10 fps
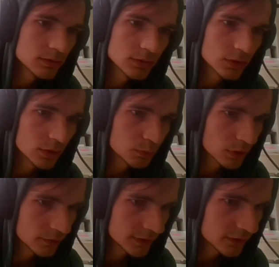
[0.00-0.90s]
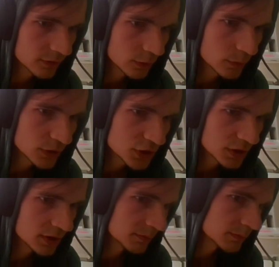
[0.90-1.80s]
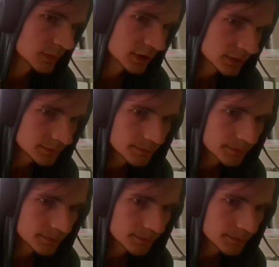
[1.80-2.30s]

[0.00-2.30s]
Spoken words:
you could profit so much on them. And